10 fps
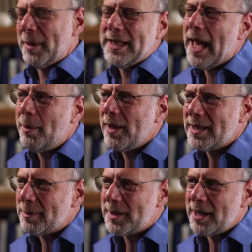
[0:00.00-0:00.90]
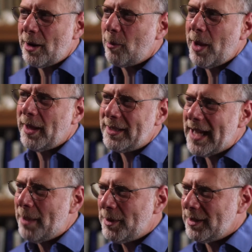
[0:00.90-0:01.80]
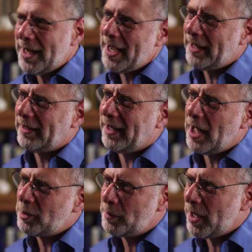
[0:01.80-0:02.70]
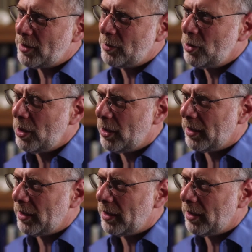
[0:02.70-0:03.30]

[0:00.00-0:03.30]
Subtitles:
the metabolisms that are well adapted to handling 100 pounds of sugar